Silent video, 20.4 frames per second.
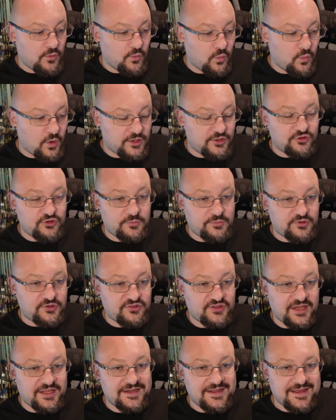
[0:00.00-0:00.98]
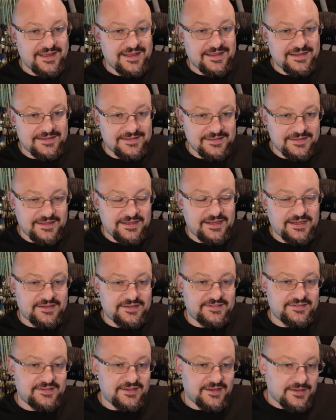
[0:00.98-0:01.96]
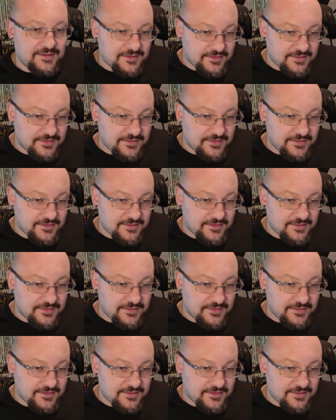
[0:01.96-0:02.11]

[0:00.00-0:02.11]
100% Linux